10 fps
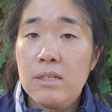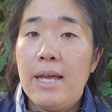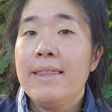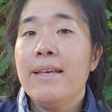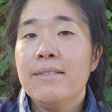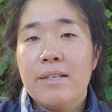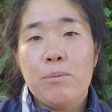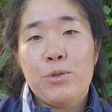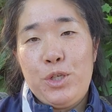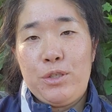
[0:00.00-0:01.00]
and then
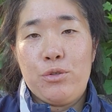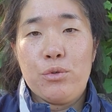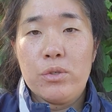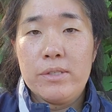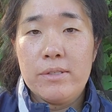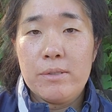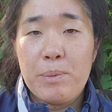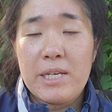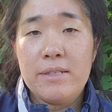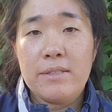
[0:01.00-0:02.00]
double check your sources,
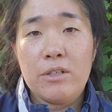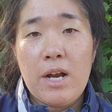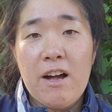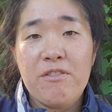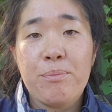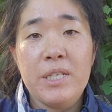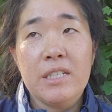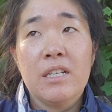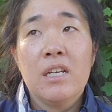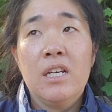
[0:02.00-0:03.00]
because there have been